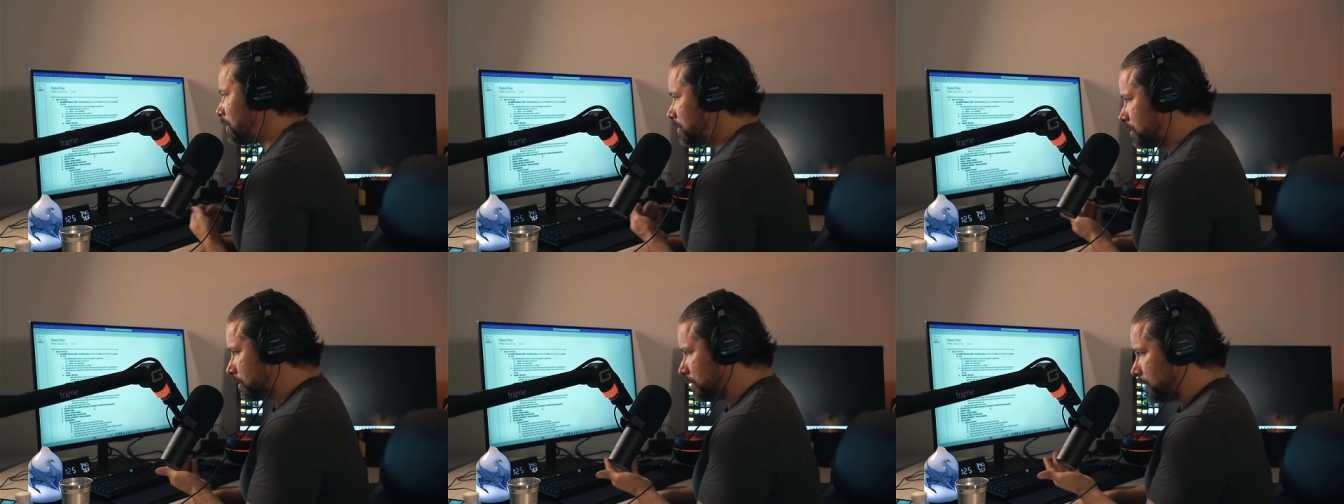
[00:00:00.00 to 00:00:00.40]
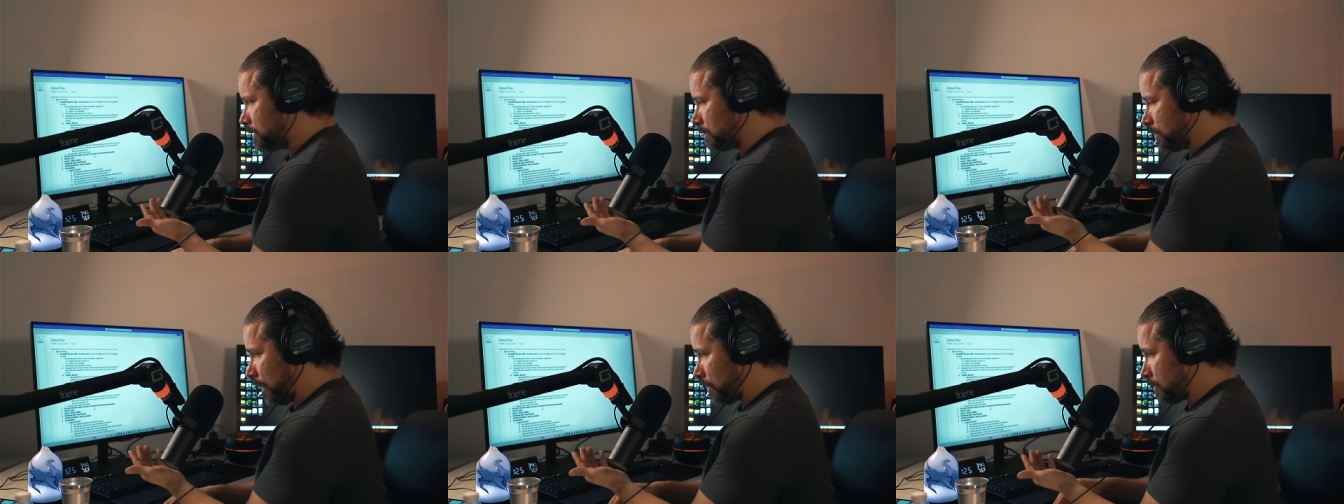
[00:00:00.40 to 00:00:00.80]
to these
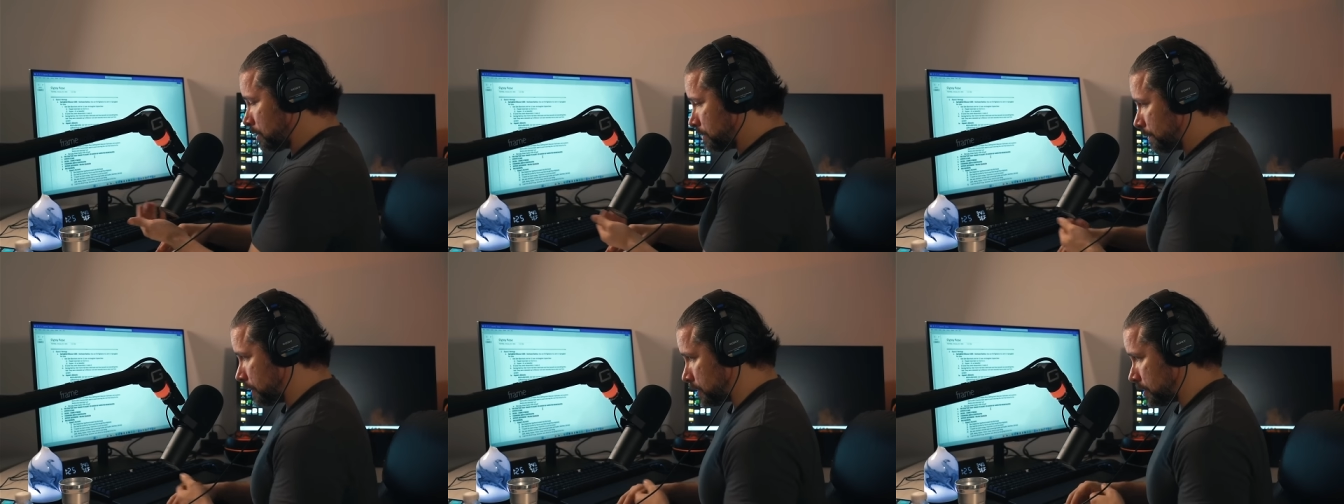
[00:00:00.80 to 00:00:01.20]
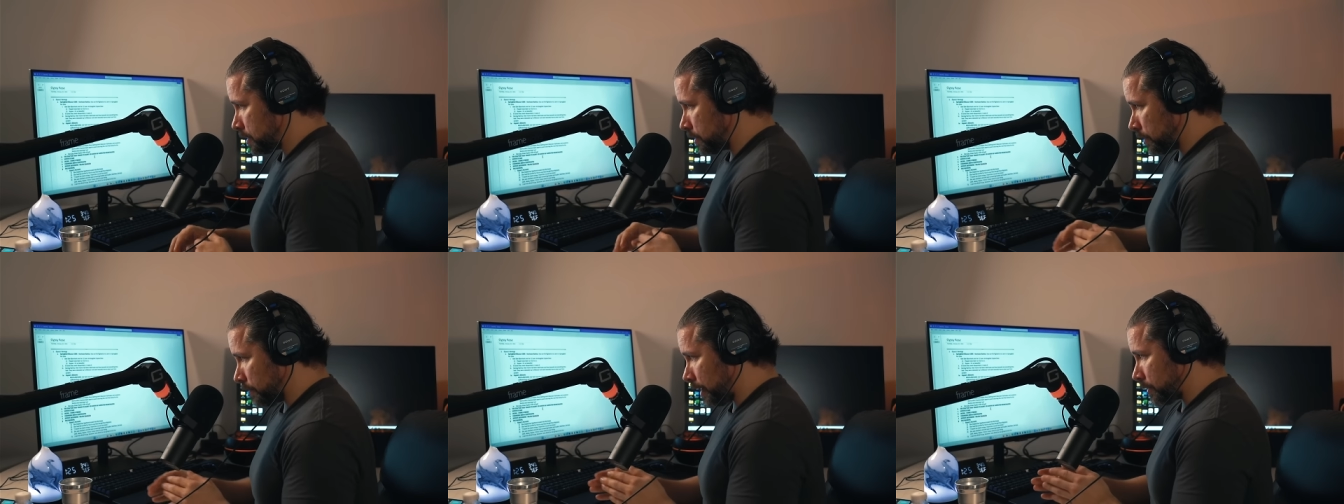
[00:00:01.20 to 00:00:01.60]
doctor's visits,
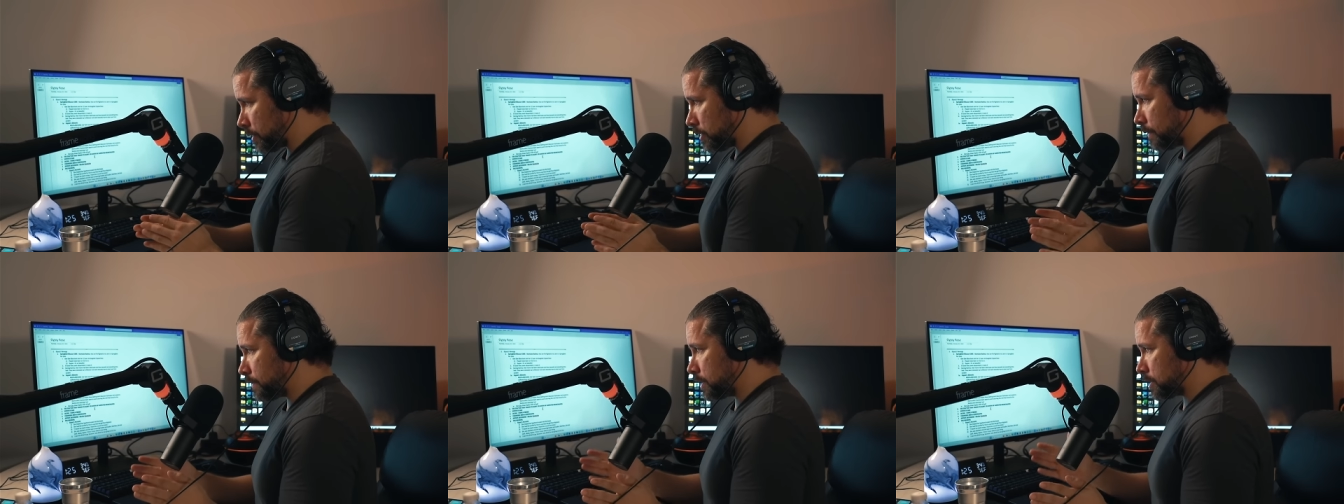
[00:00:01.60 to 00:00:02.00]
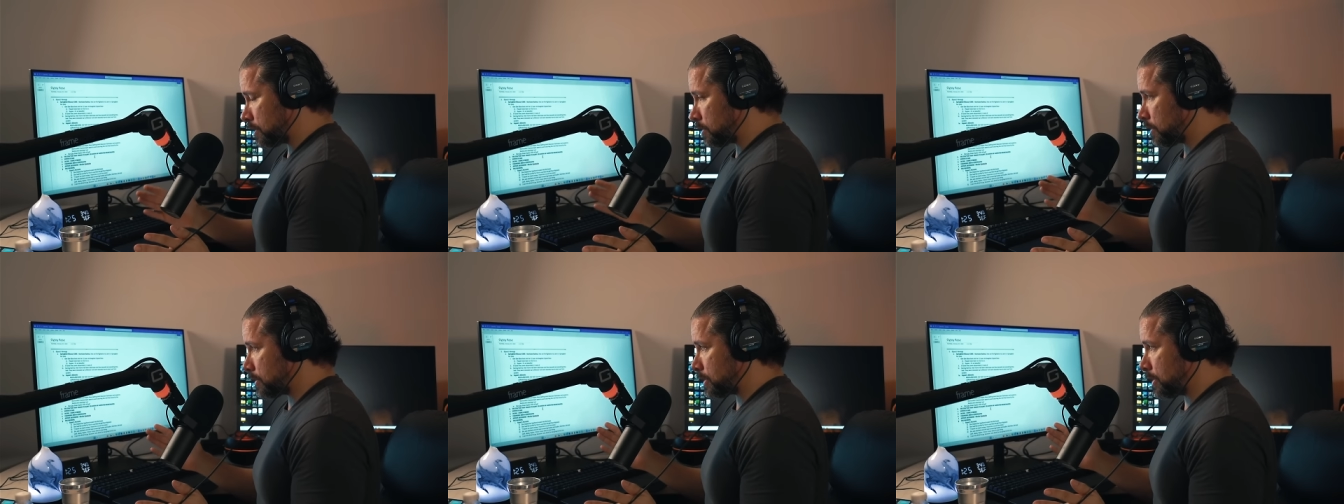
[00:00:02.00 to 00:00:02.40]
you're around all of these
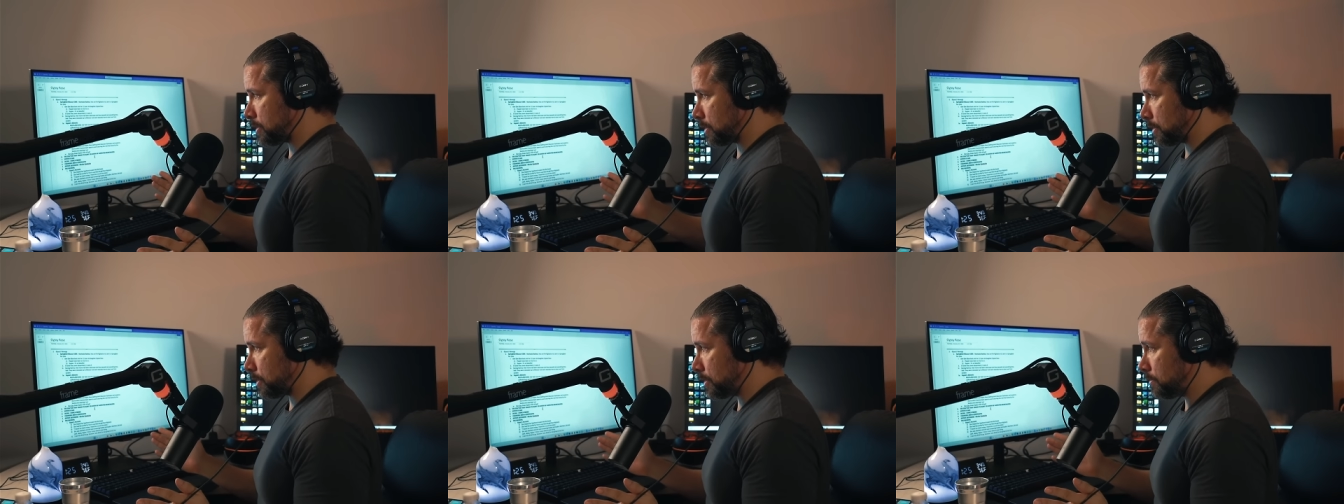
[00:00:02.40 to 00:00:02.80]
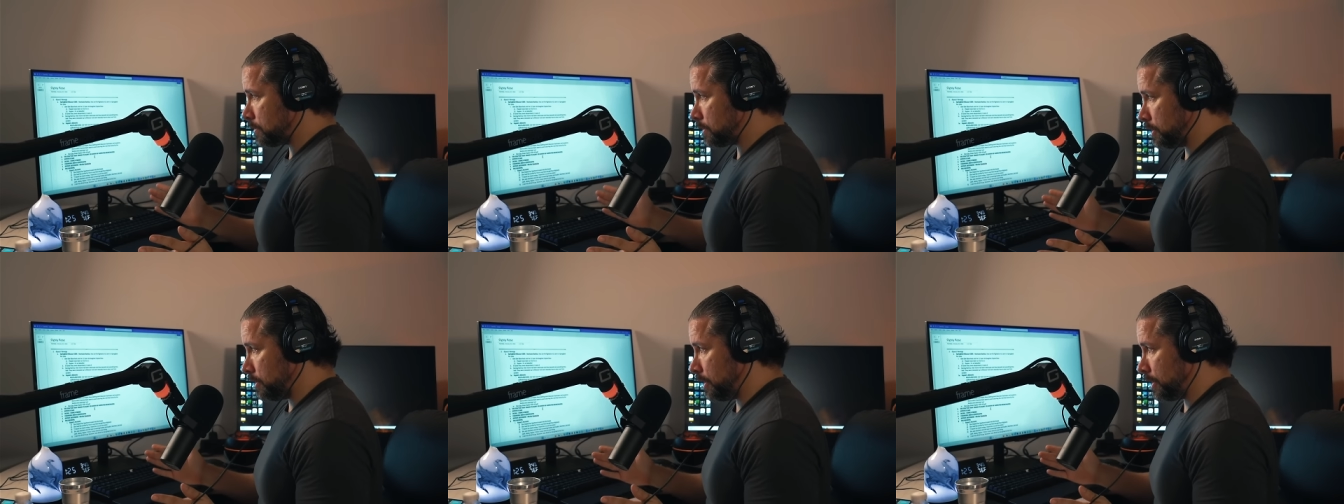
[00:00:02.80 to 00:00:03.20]
other autistic
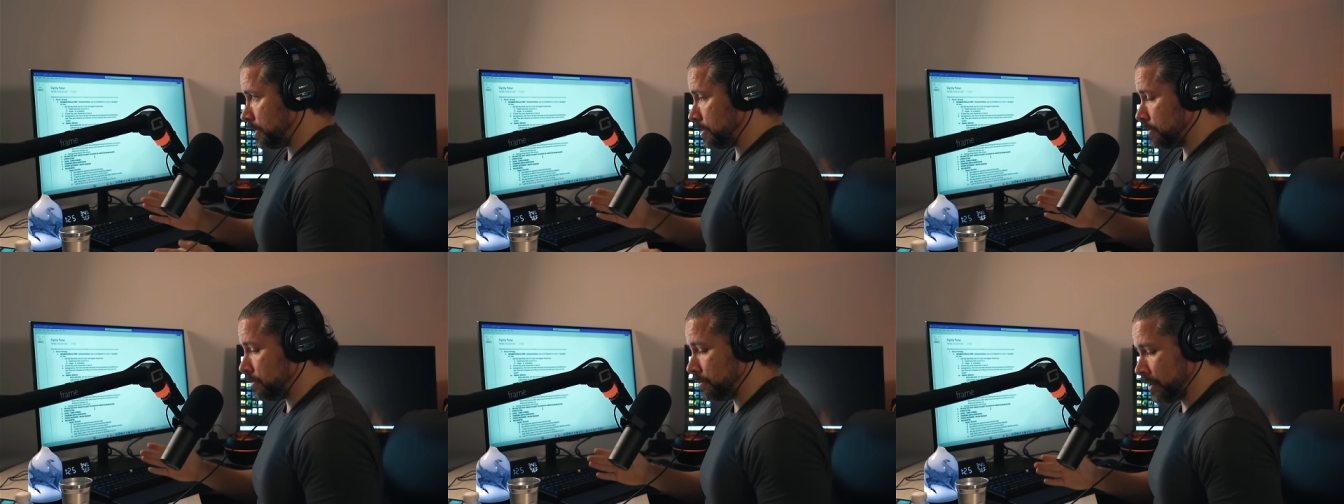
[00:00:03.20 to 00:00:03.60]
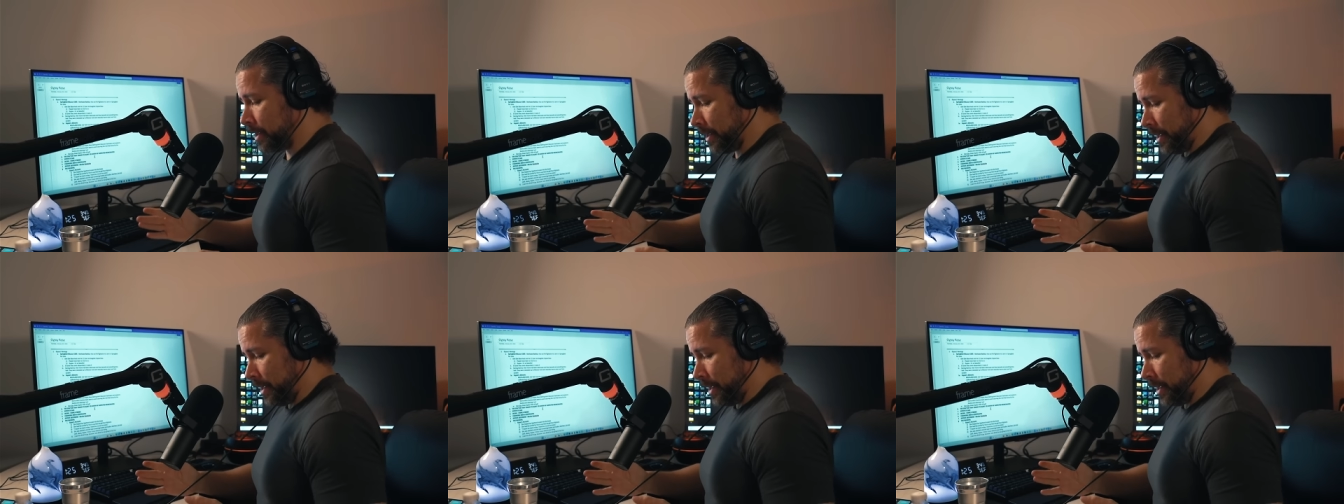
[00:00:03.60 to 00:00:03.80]
children, and, and you